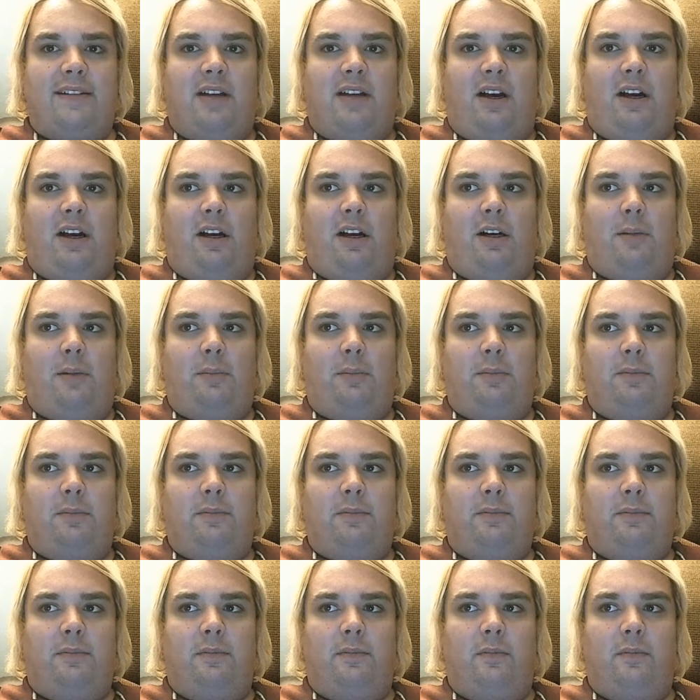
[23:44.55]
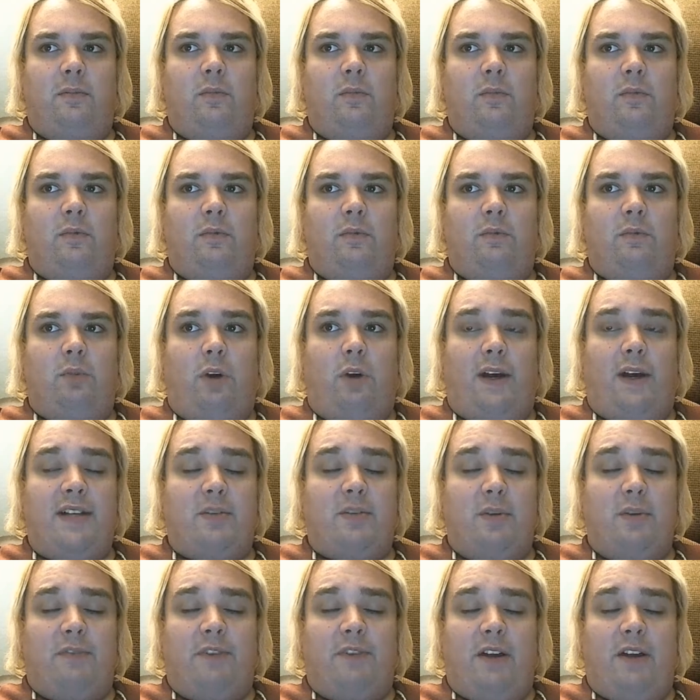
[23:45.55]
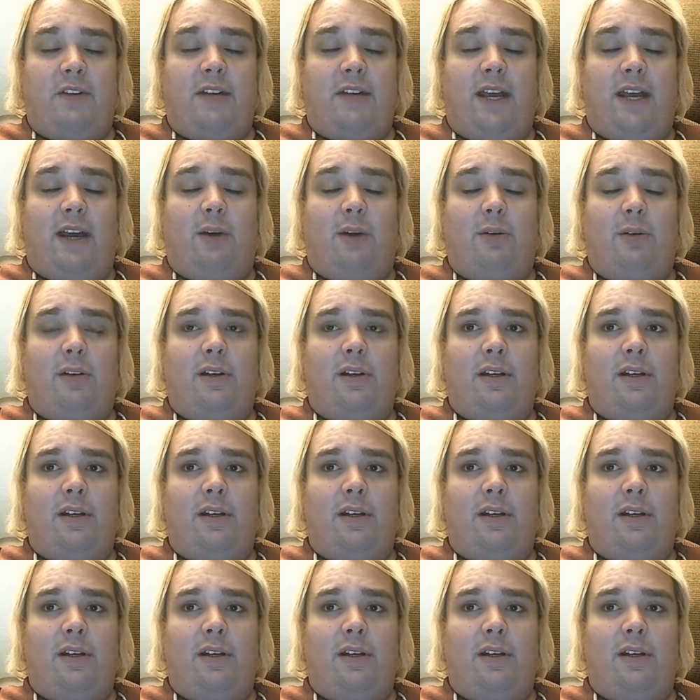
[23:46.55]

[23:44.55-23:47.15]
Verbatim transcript: um, well, as we found out,